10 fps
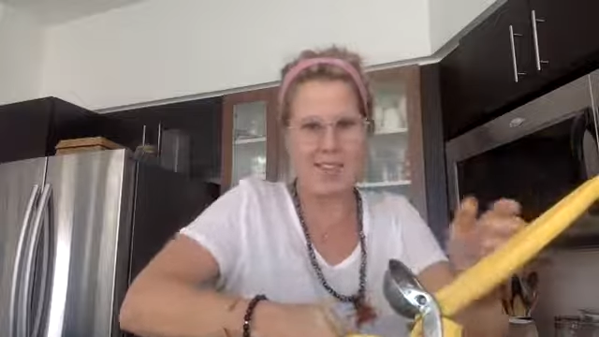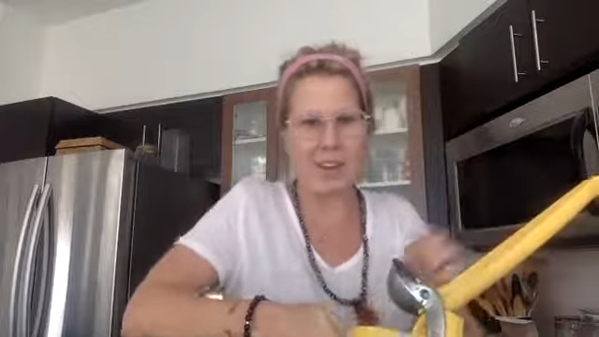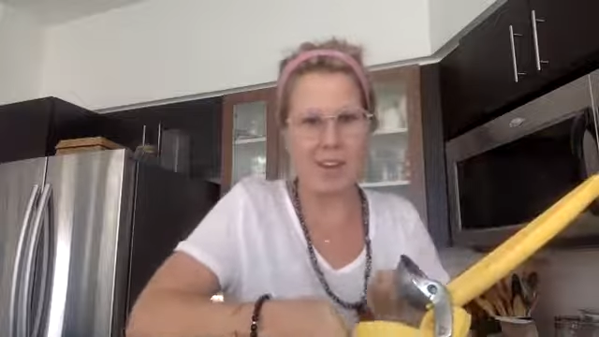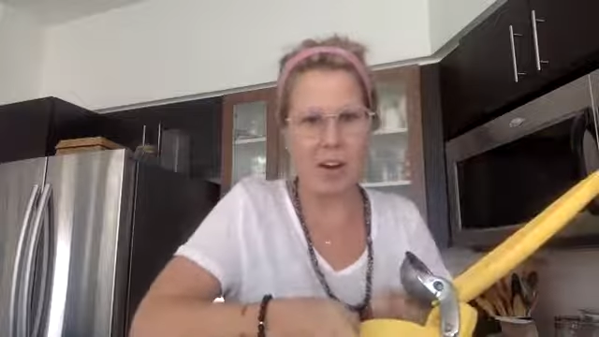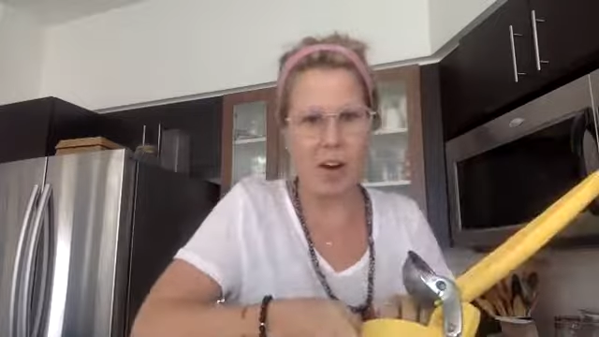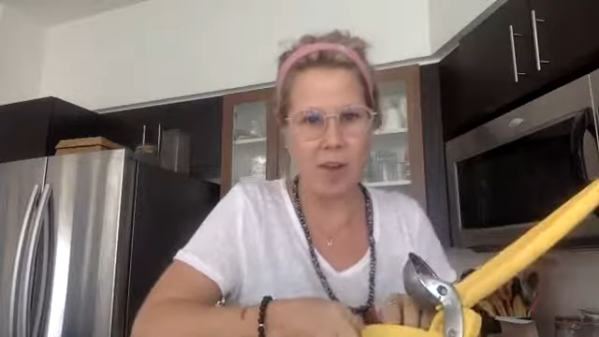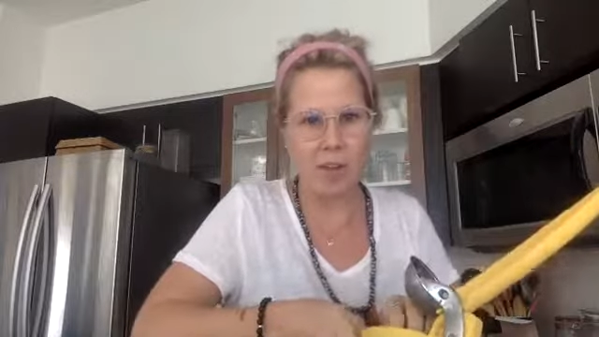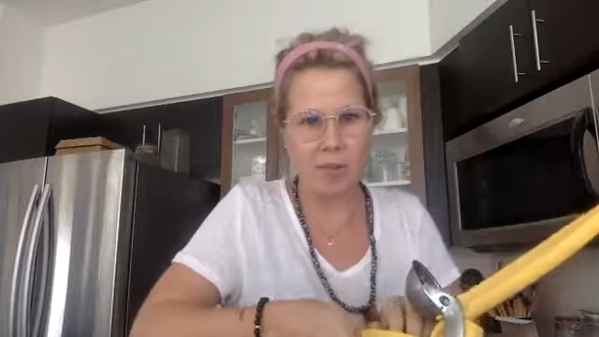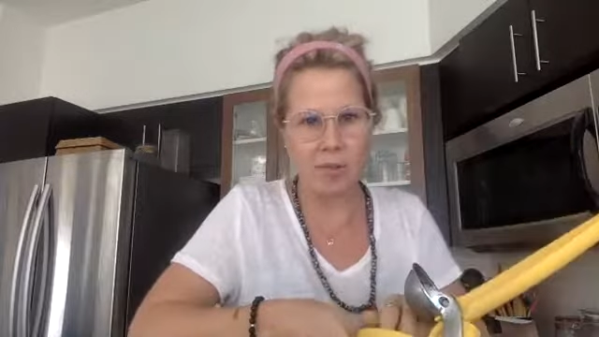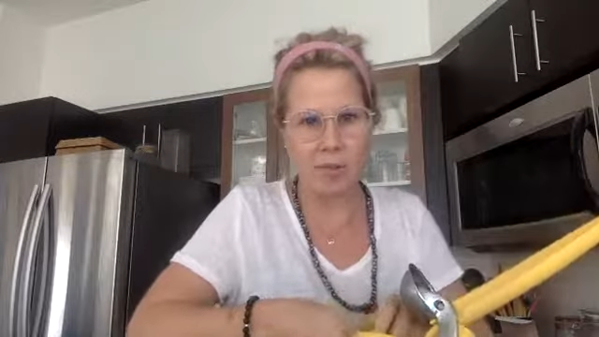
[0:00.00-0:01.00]
get it
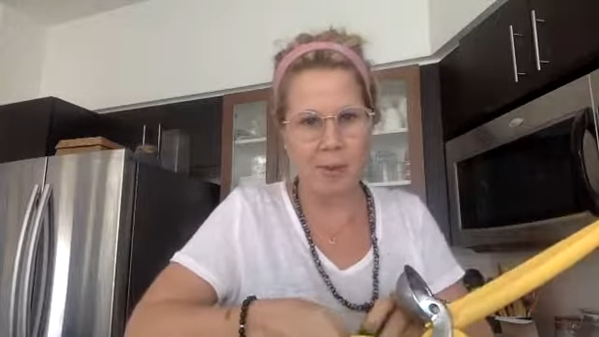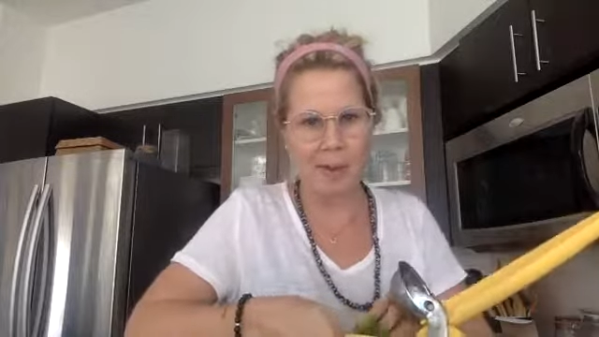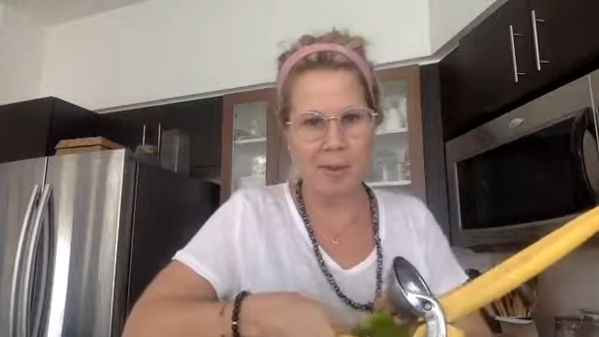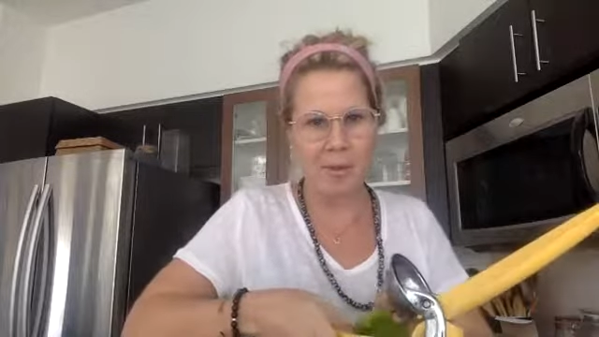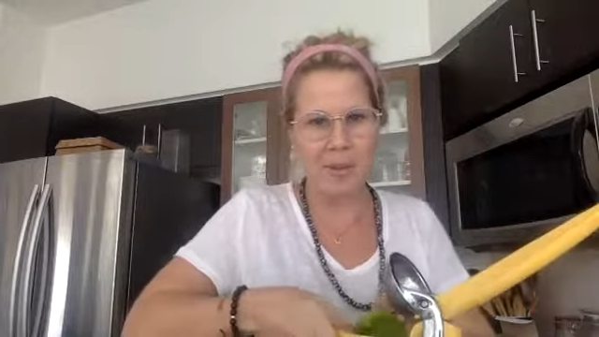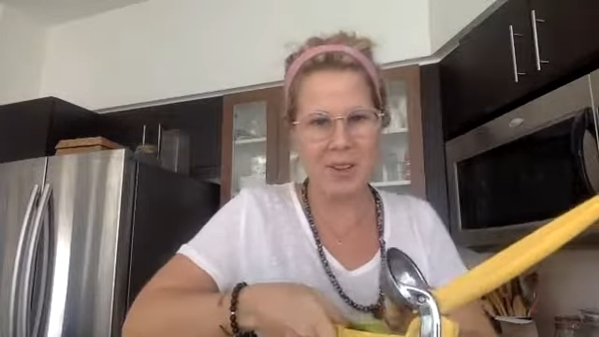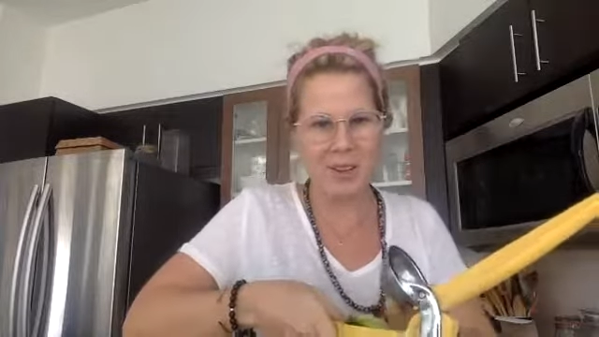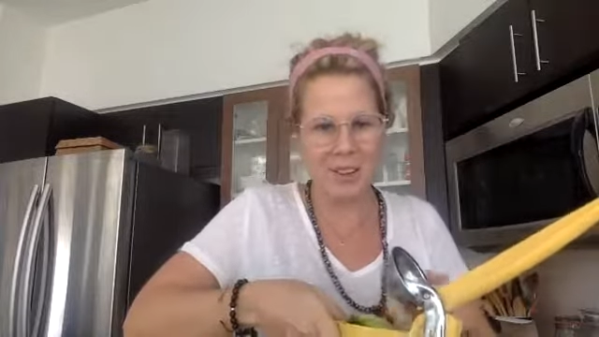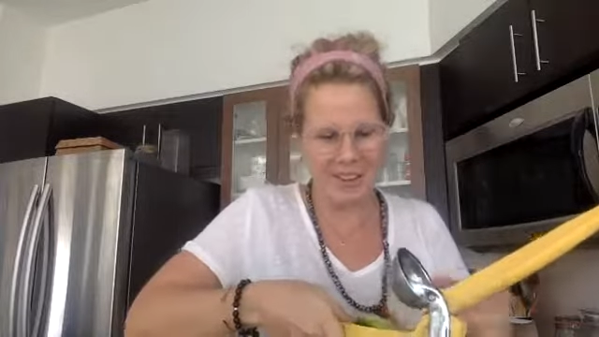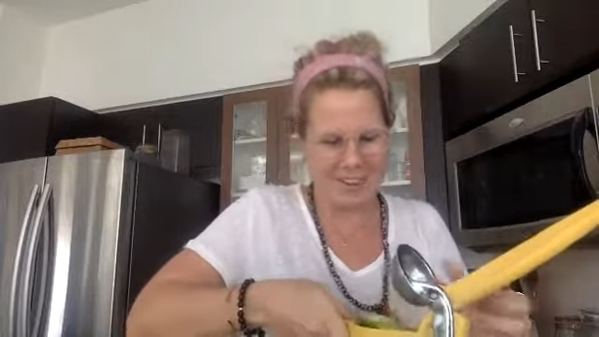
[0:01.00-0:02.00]
all over my computer.